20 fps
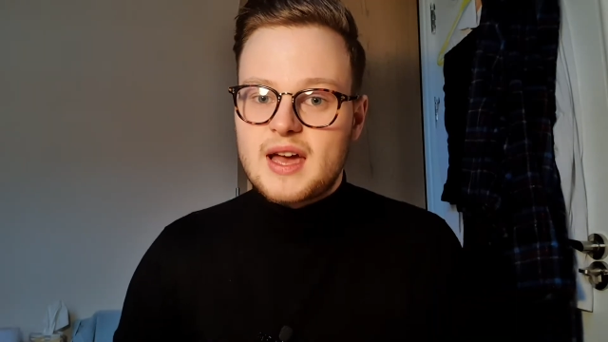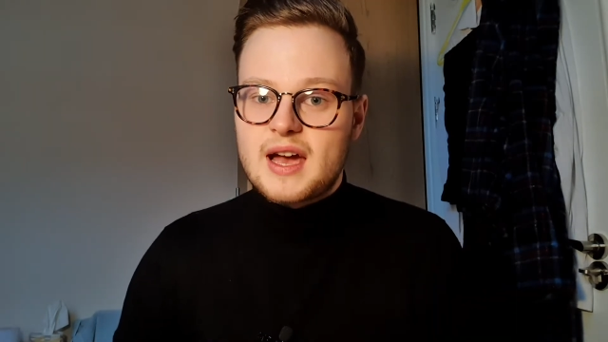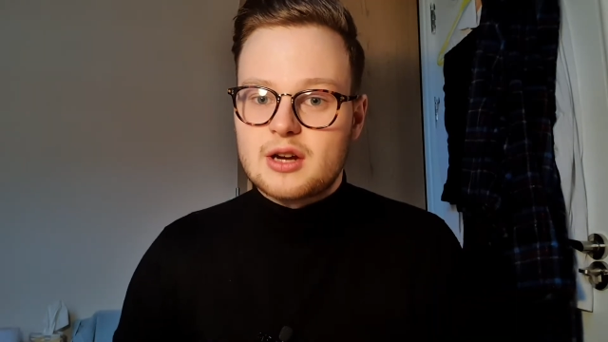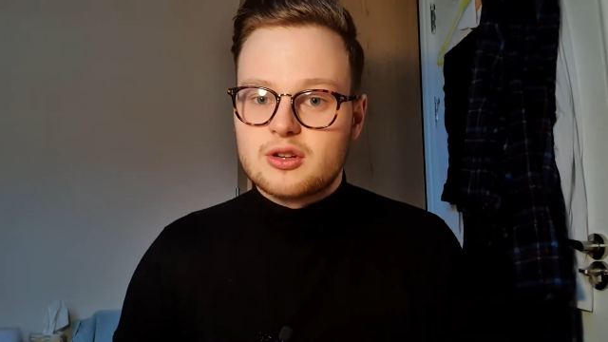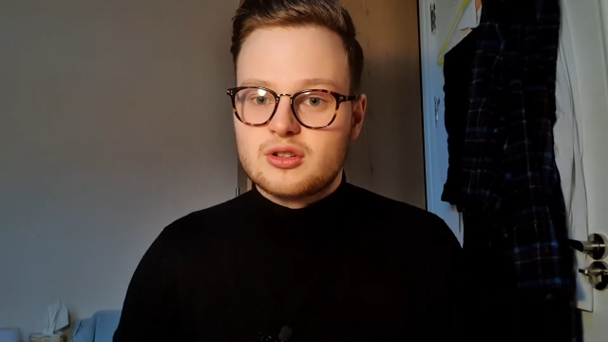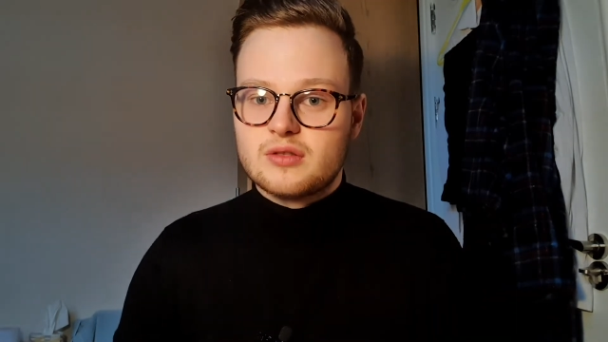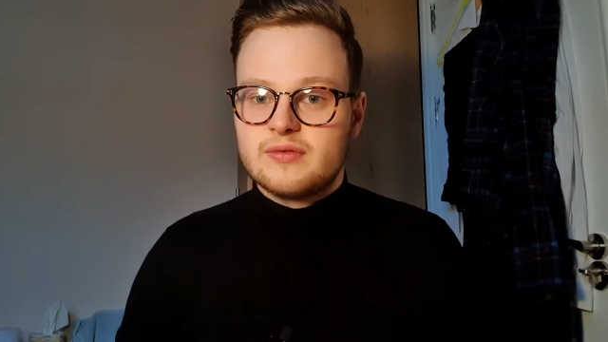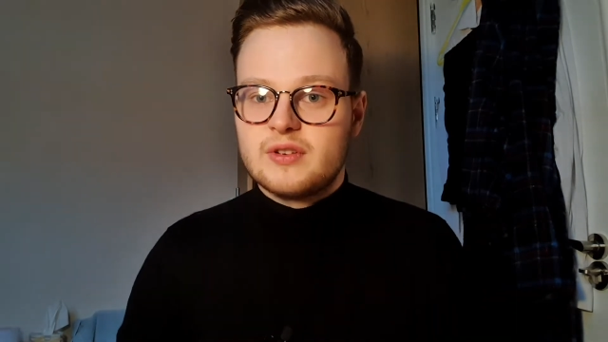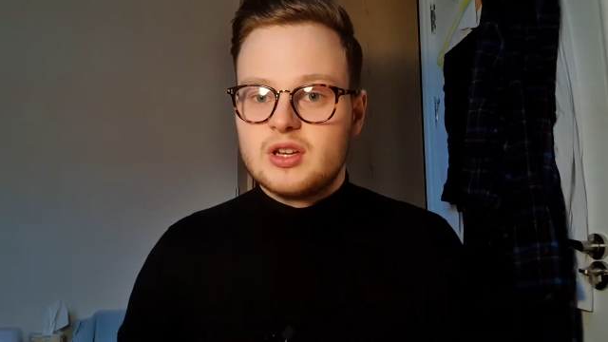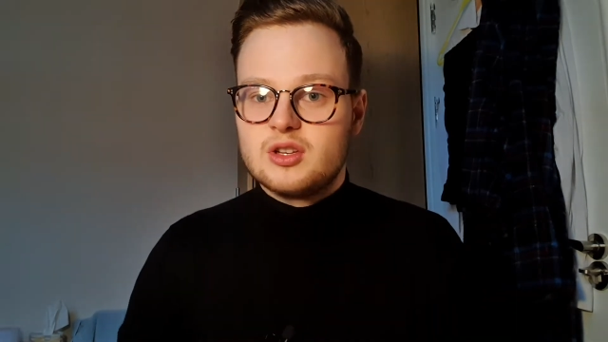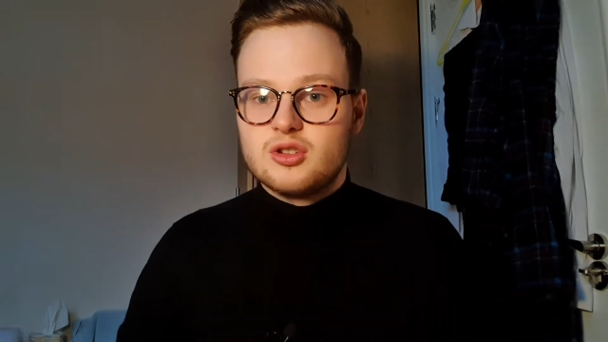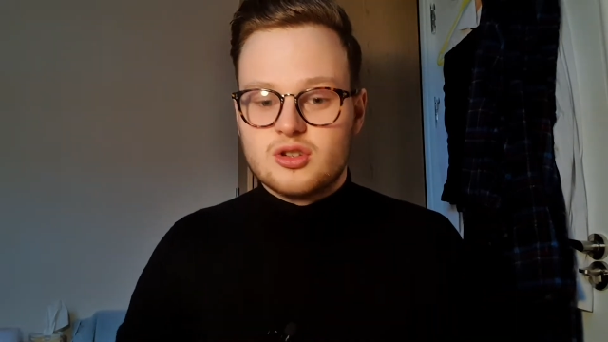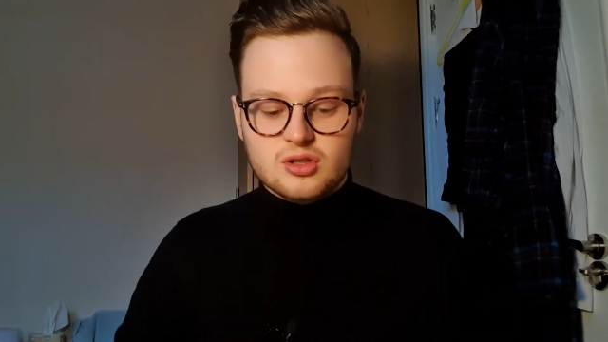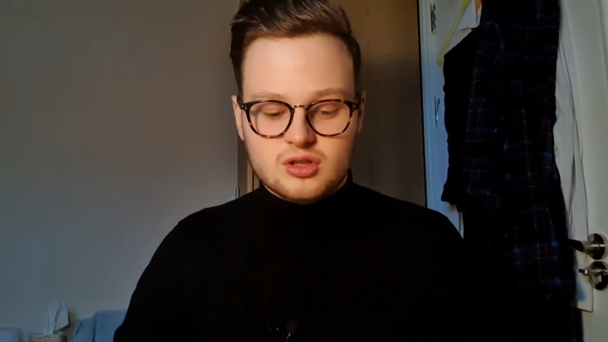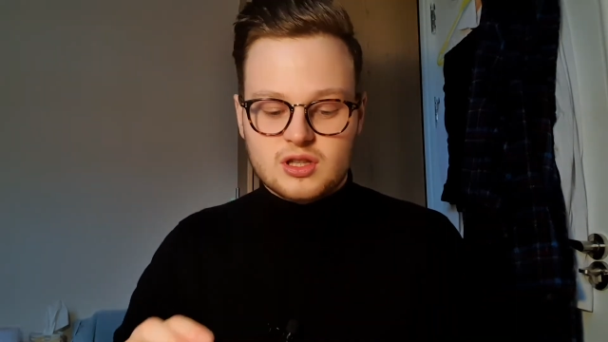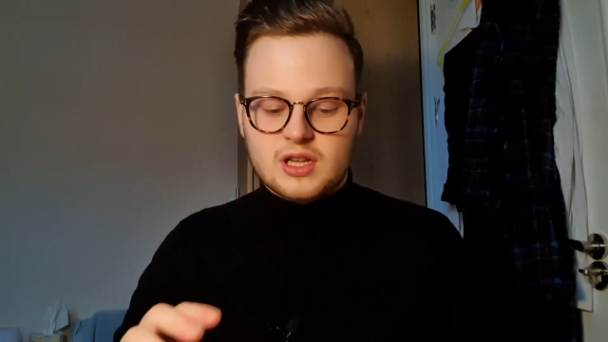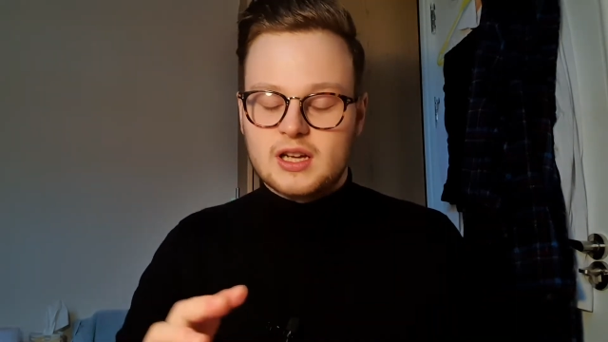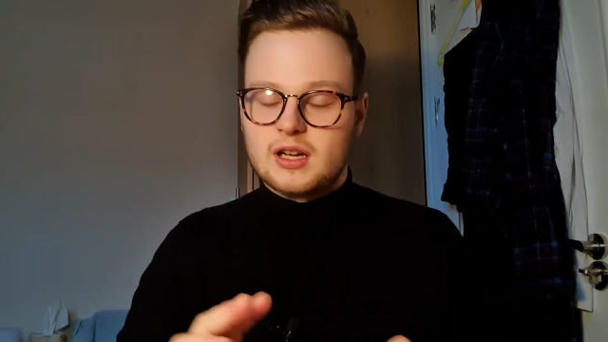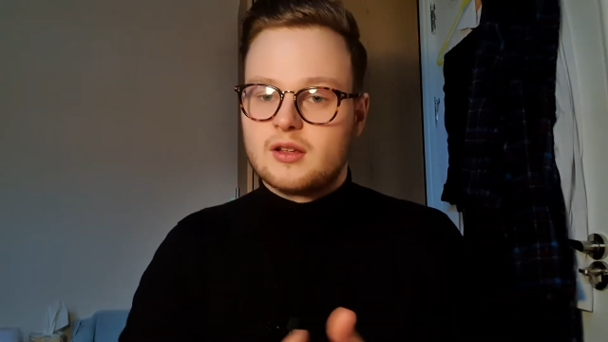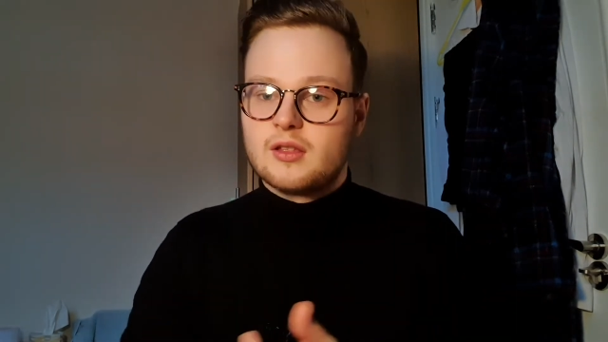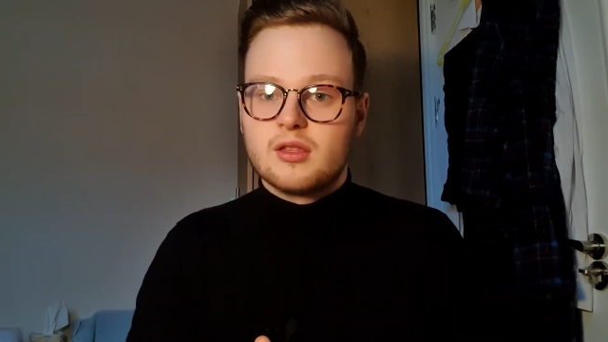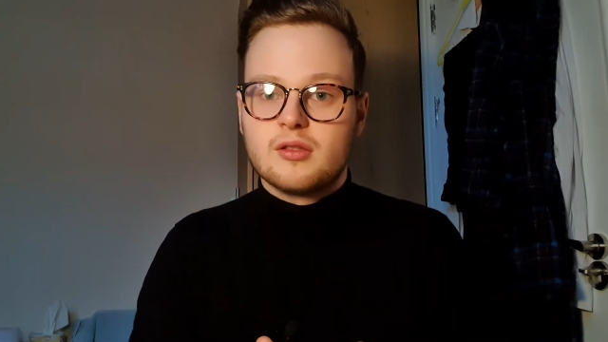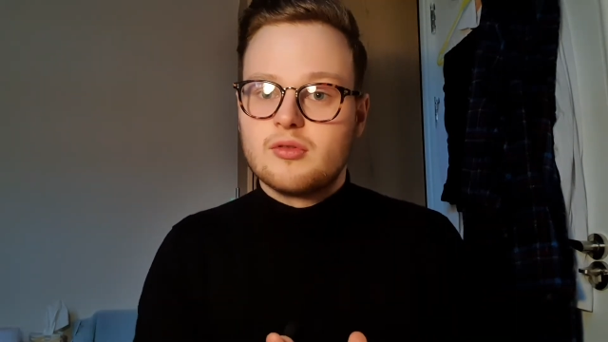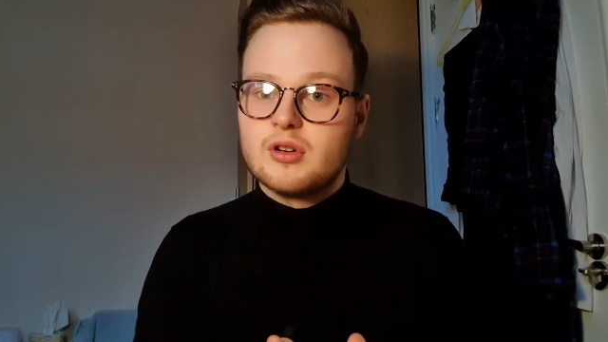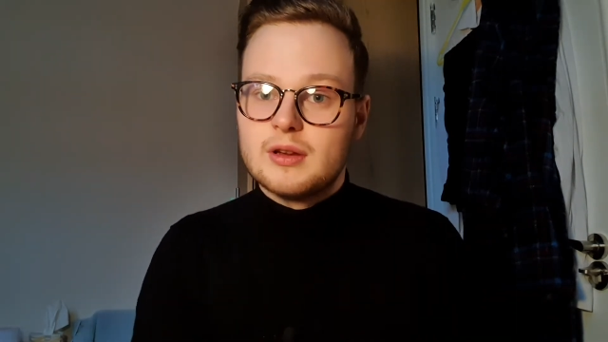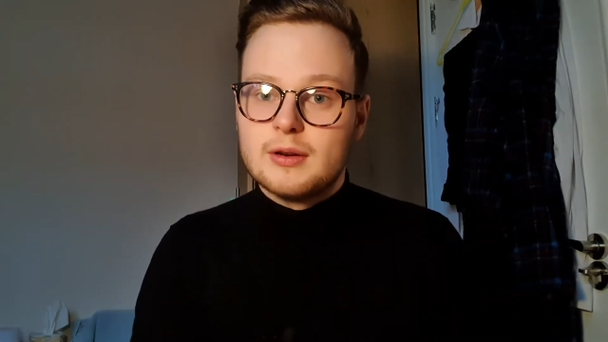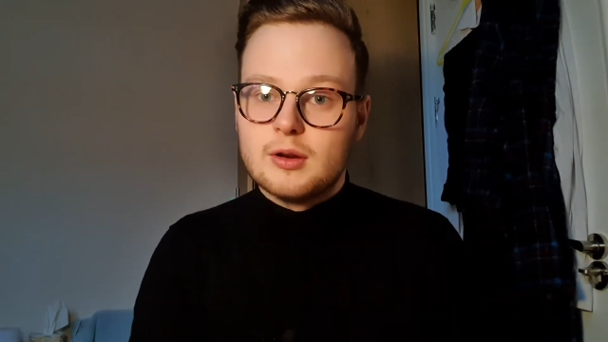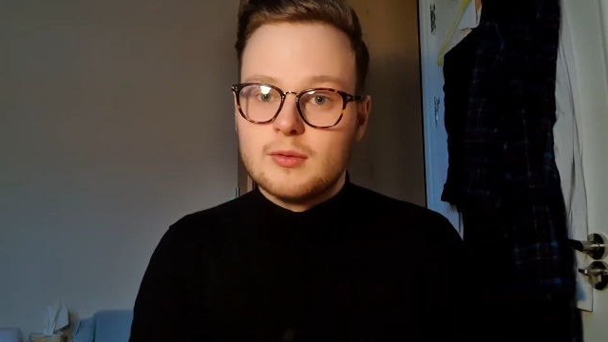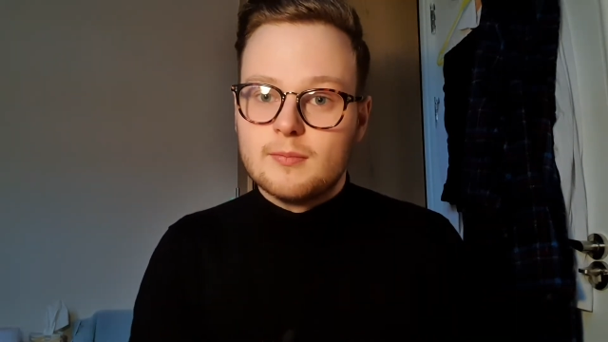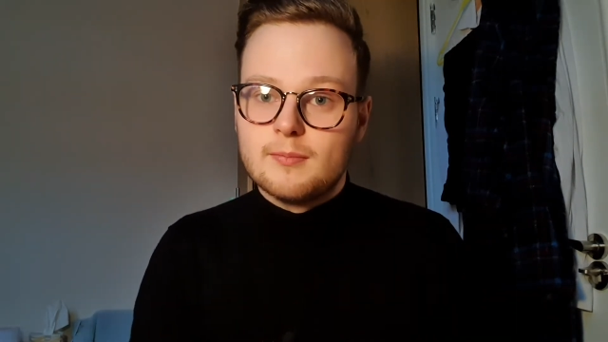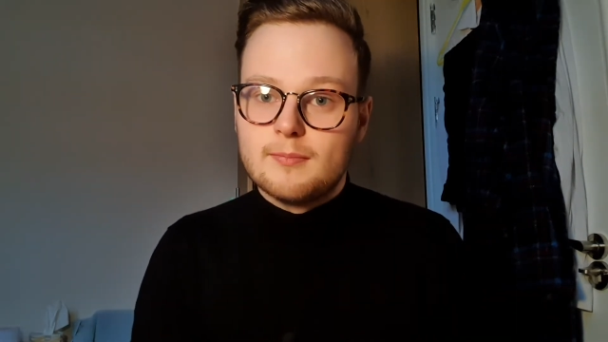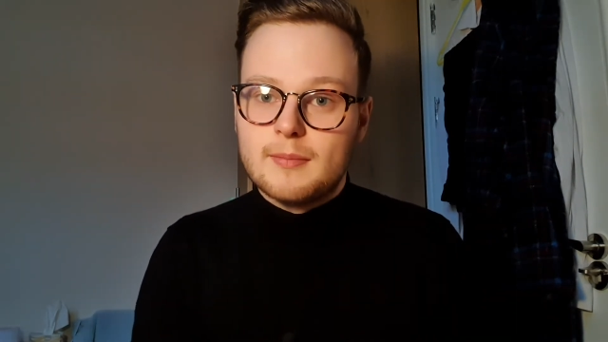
extra features like 3